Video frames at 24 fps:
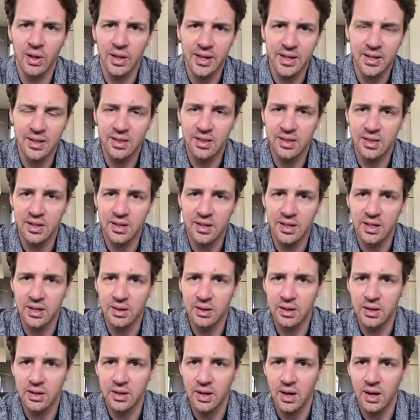in
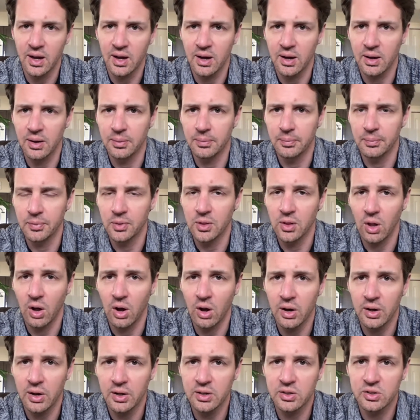the
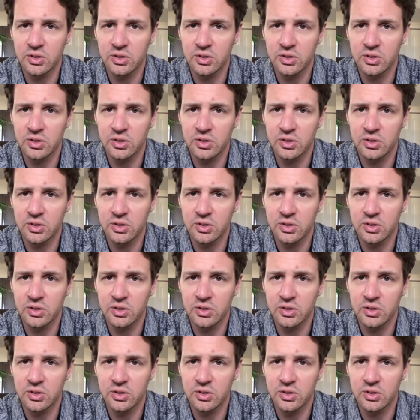log.